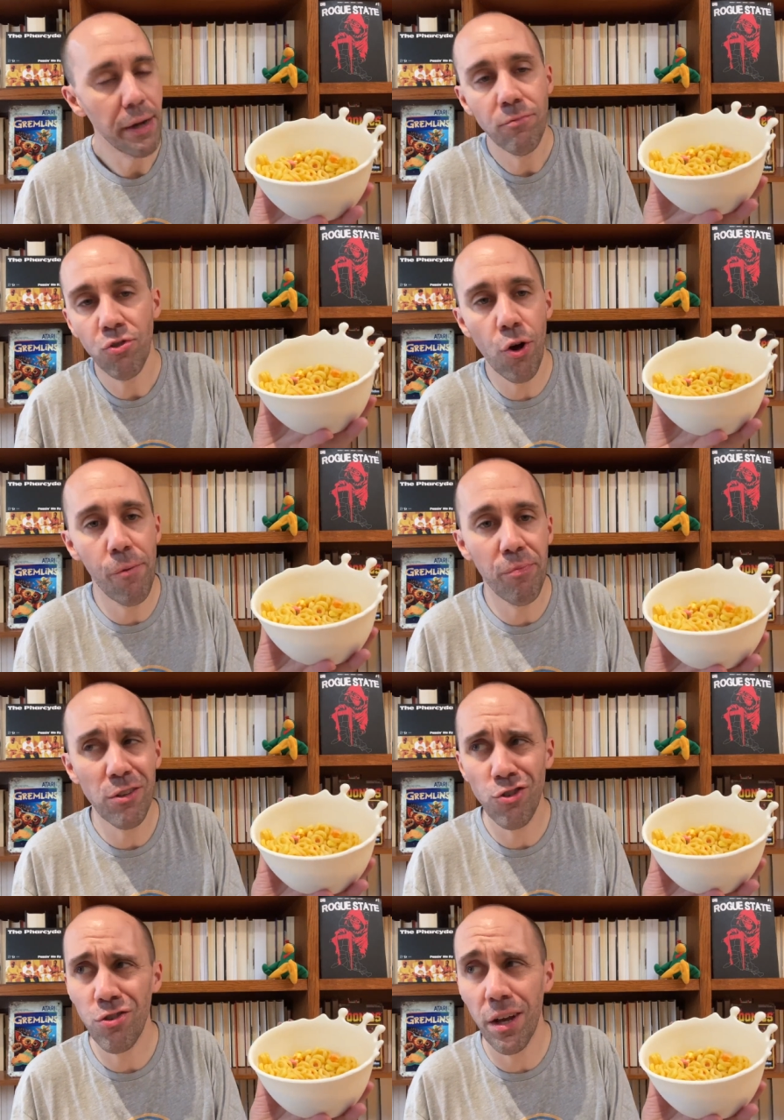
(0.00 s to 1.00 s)
So
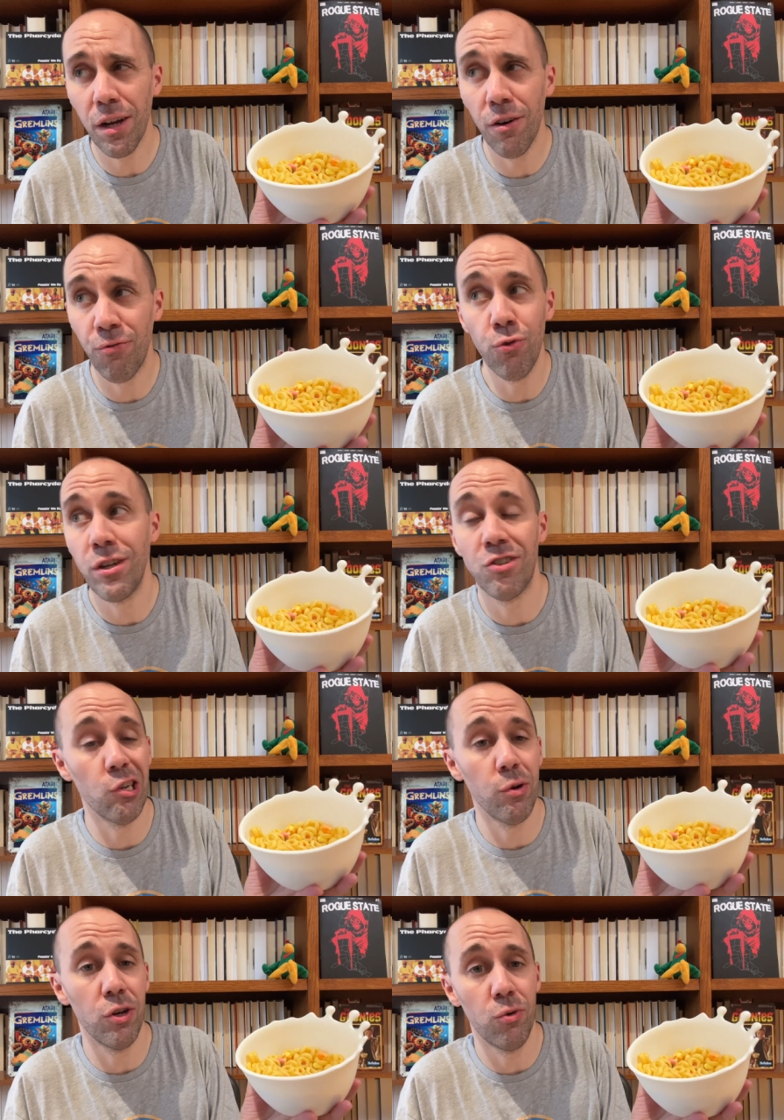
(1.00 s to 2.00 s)
it's just like a fruity
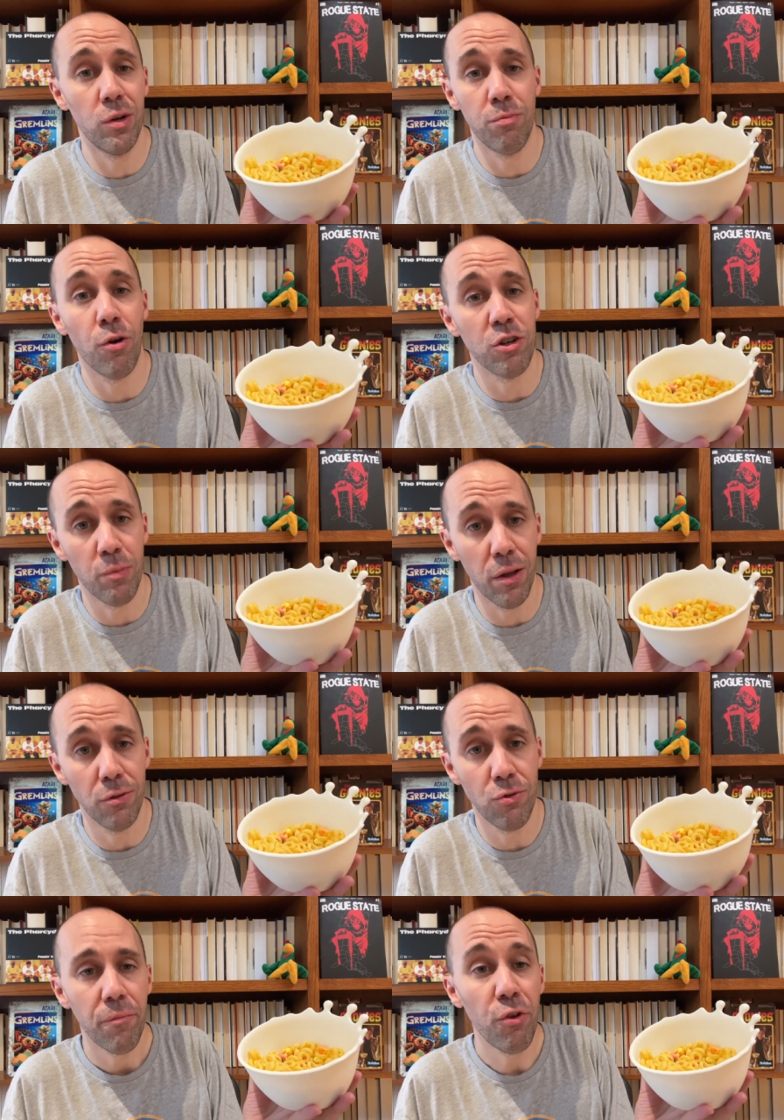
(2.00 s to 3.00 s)
cereal with
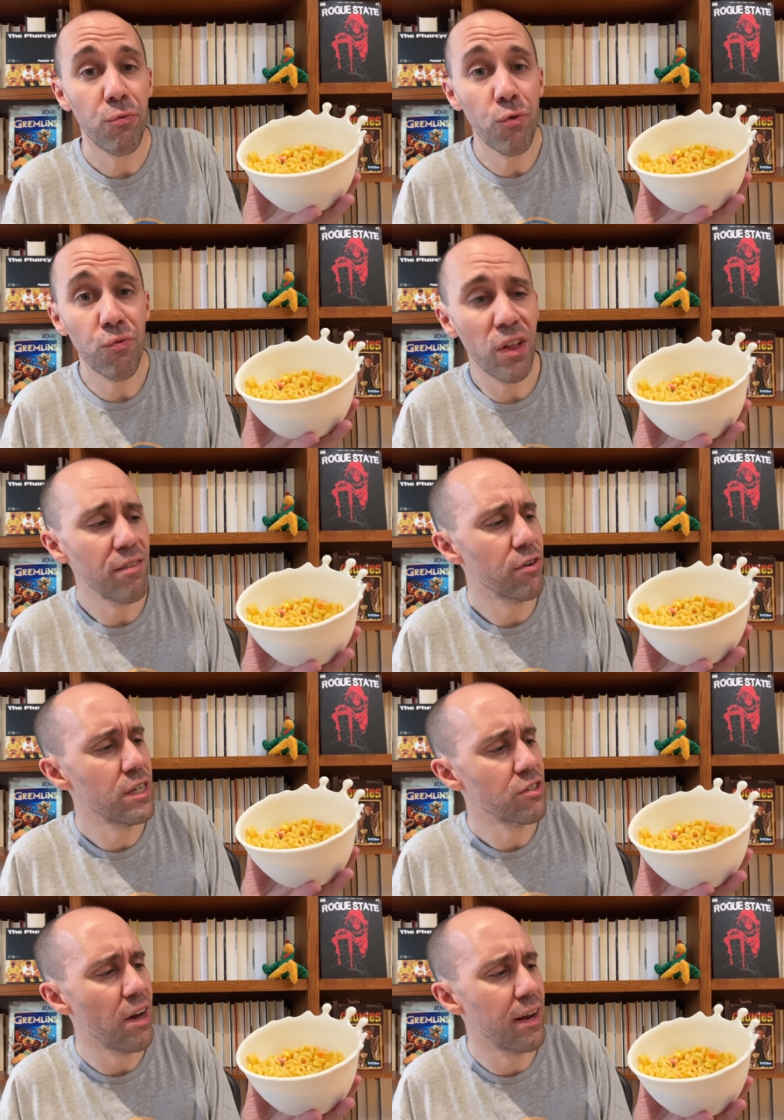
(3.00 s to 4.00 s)
marshmallows. The fruit flavor
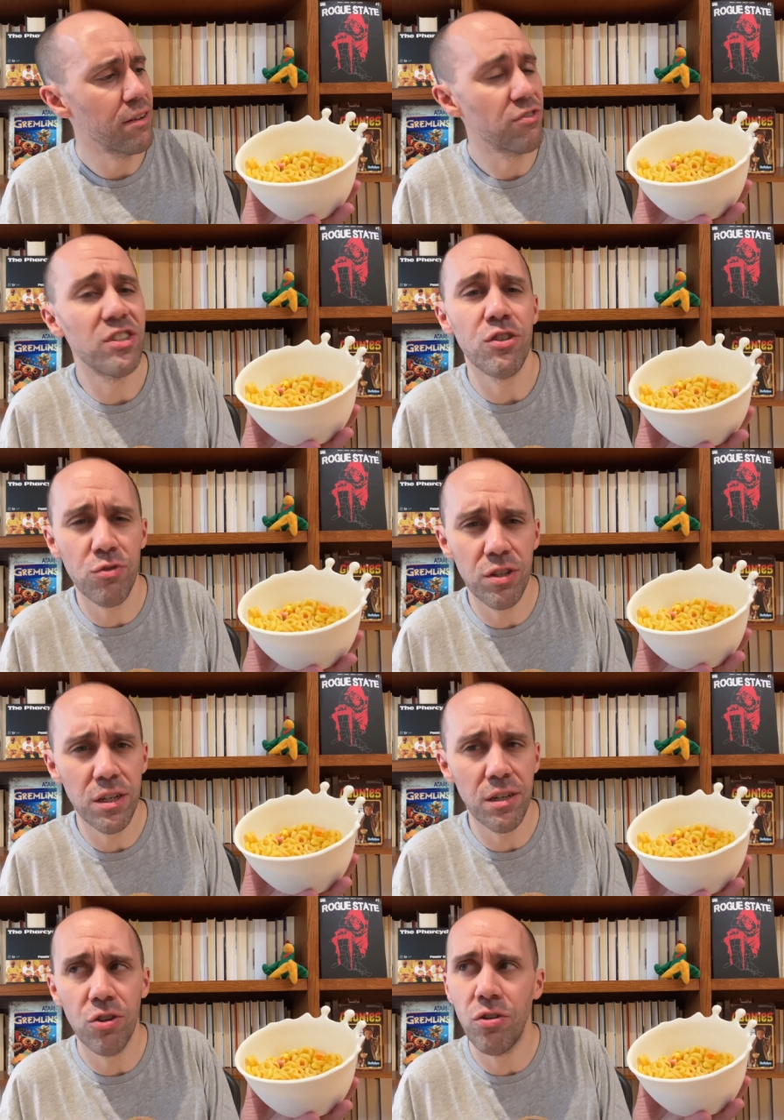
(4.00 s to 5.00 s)
is kind of
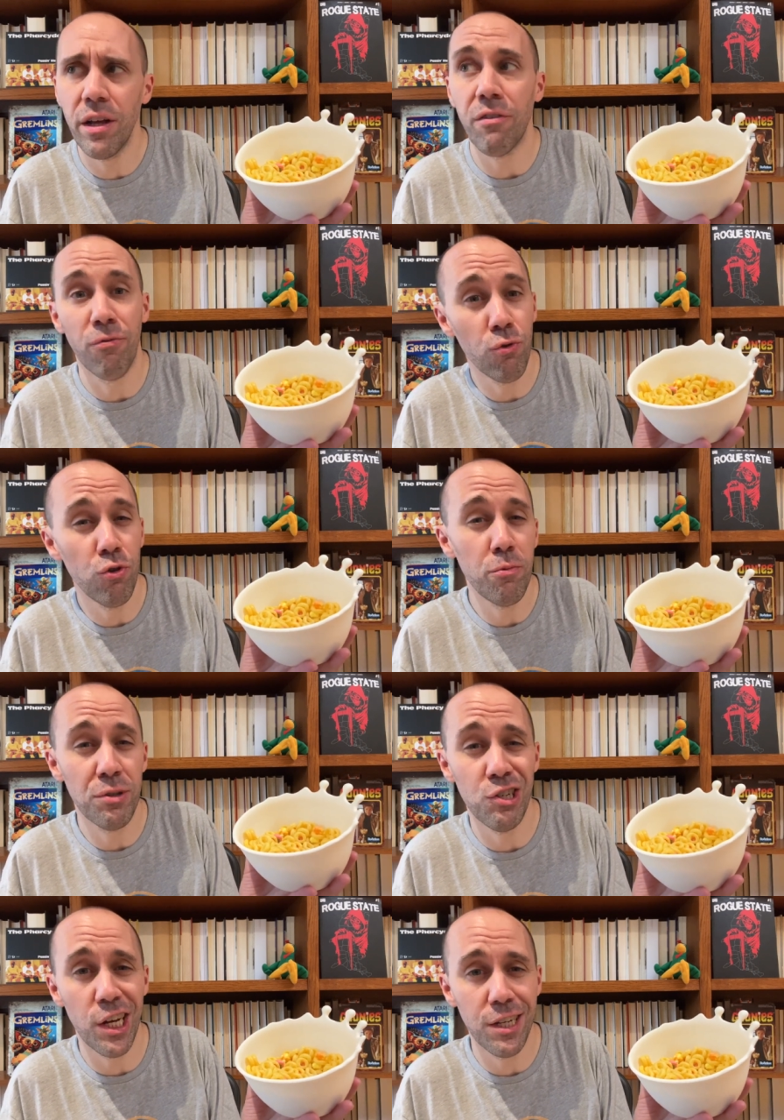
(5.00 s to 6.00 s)
citrusy, a little like Fruit
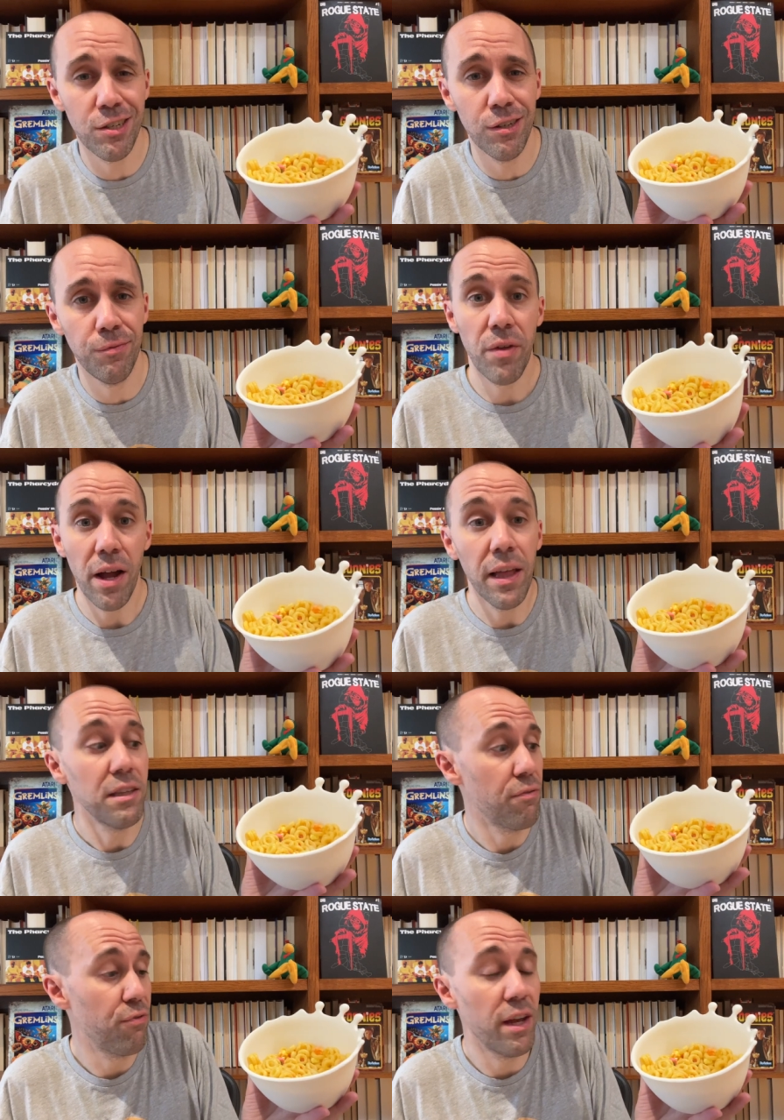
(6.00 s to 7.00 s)
Loops adjacent. I
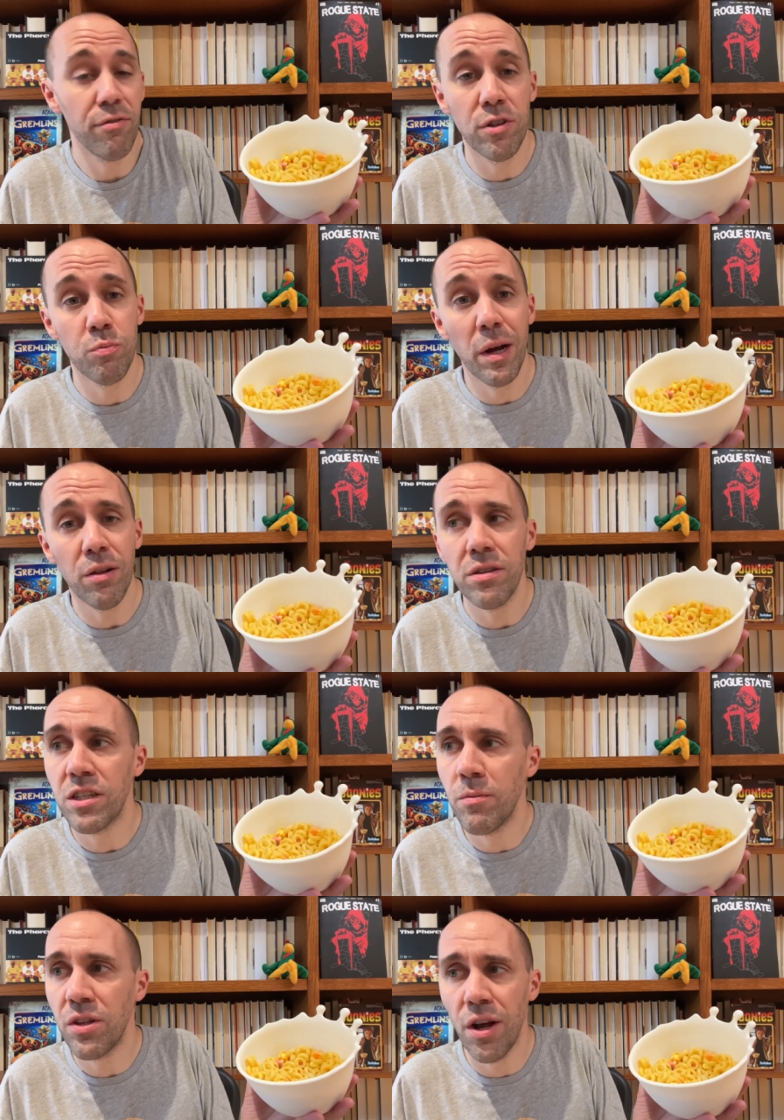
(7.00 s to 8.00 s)
like the flavor. It's better than
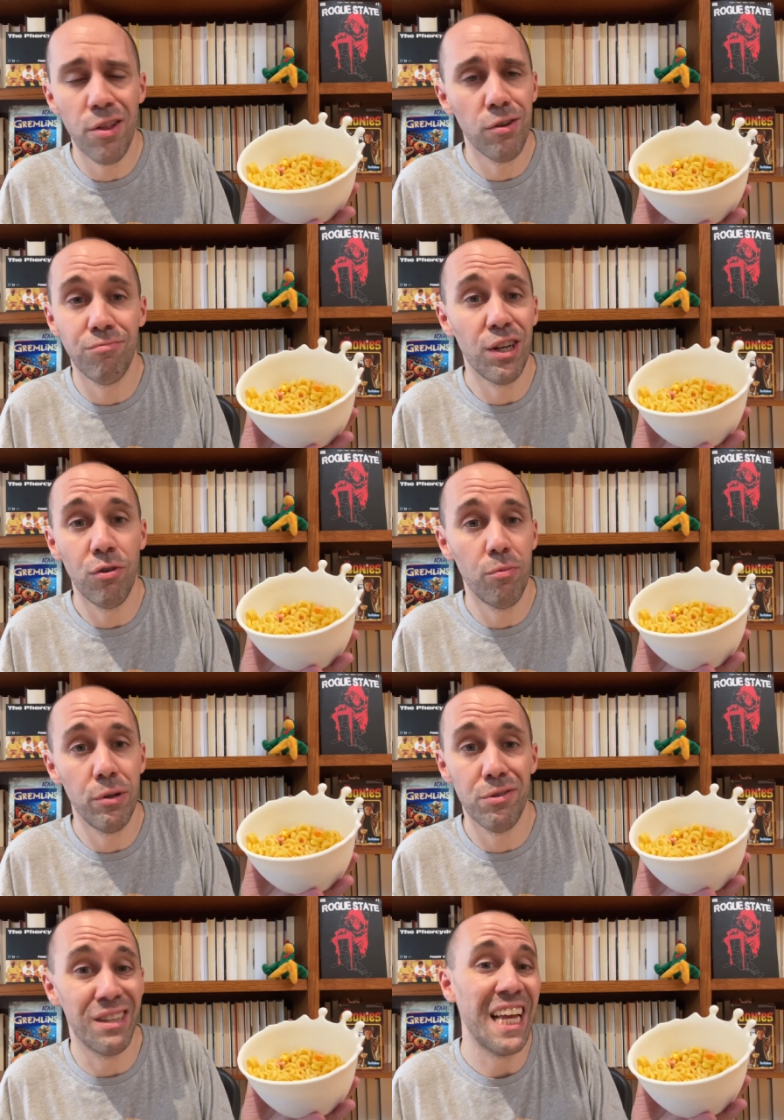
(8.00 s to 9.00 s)
some of the other General
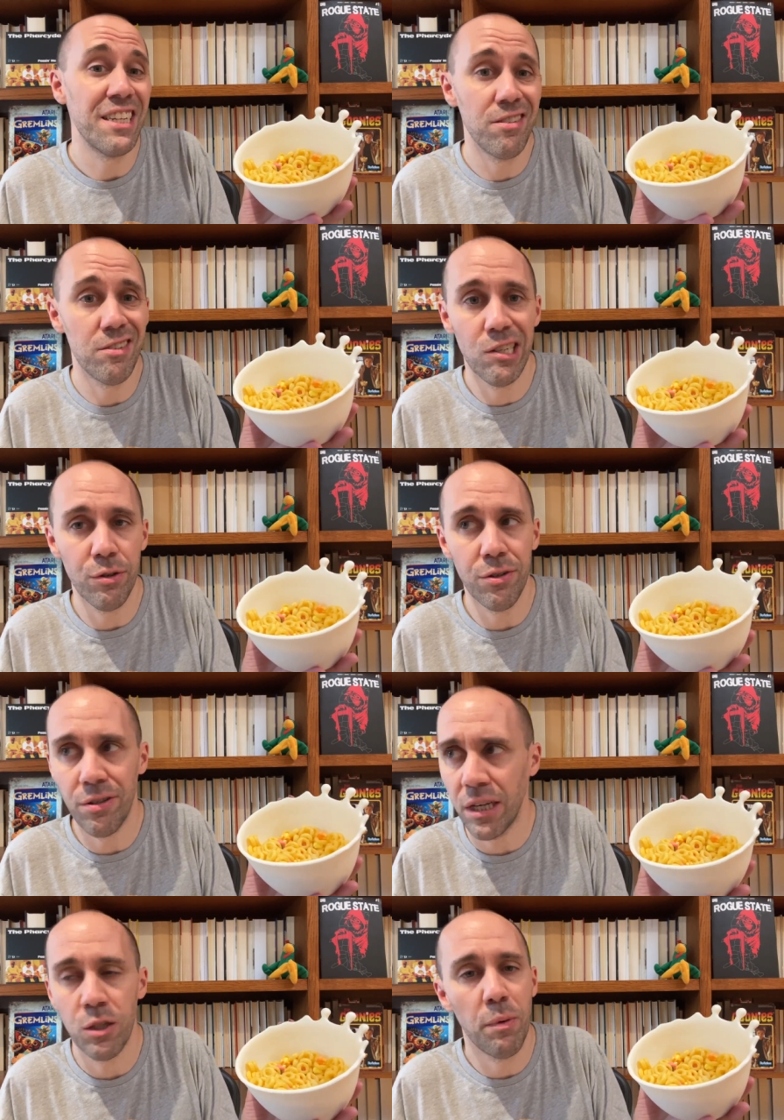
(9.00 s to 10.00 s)
Mills licensed cereals
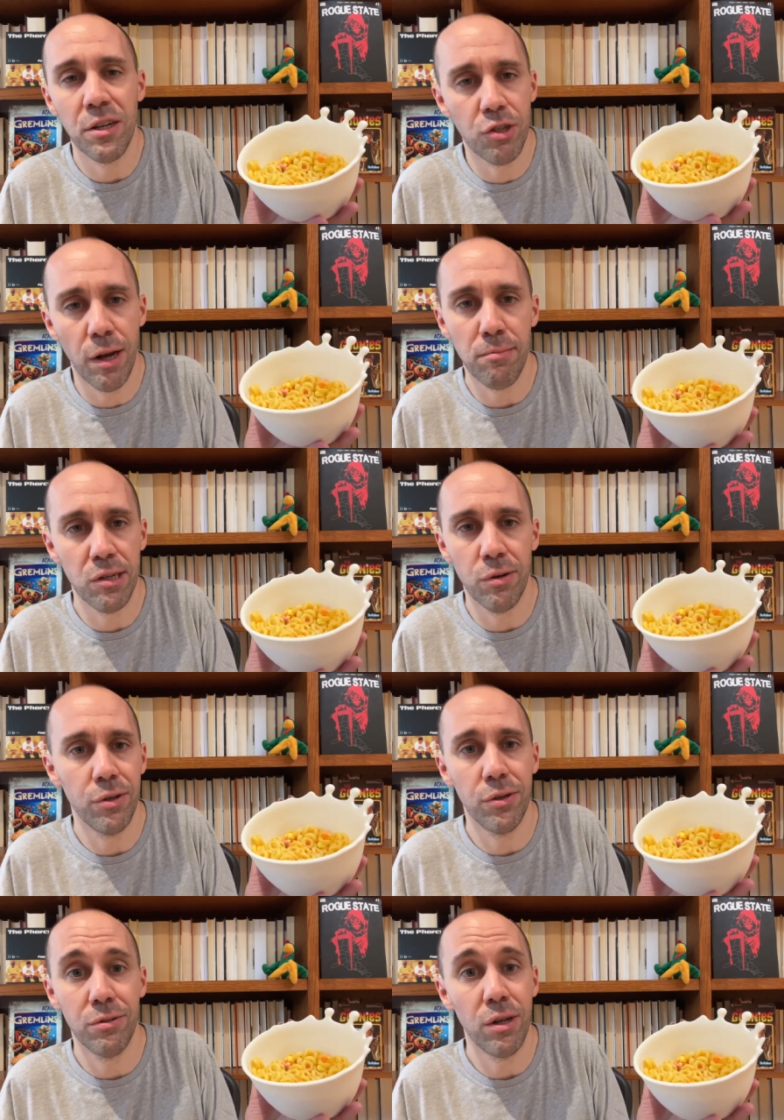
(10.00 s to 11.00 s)
like Space Jam
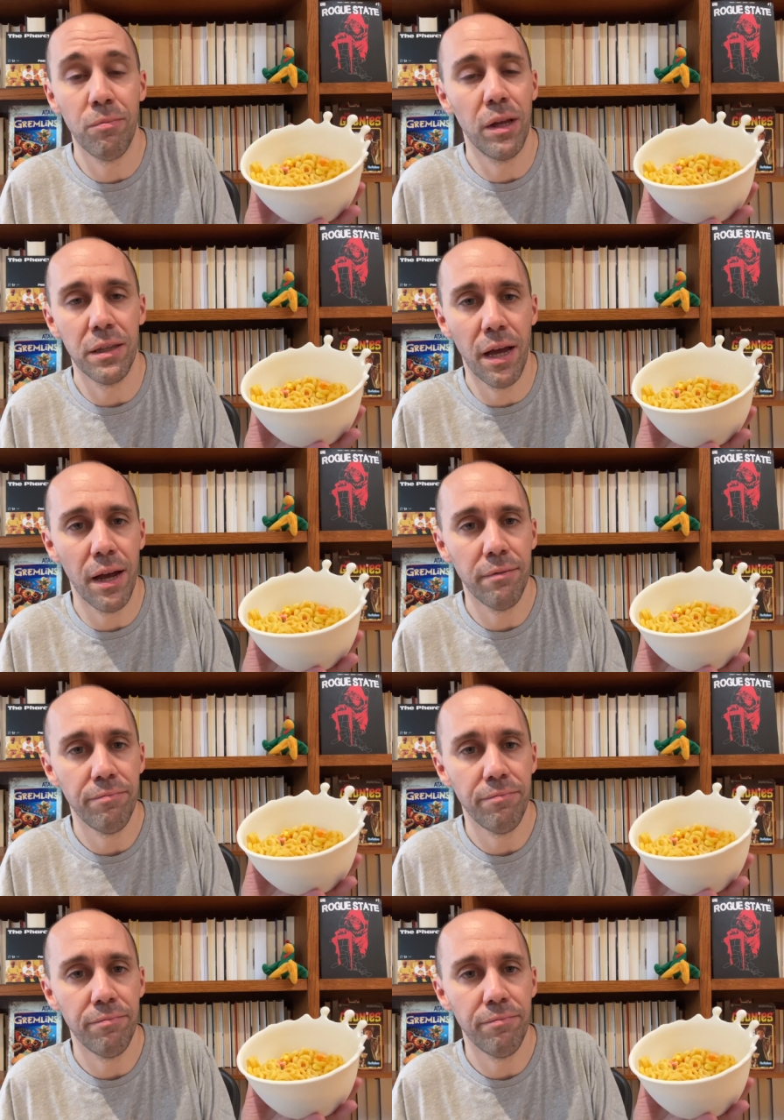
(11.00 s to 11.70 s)
cereal or something like that.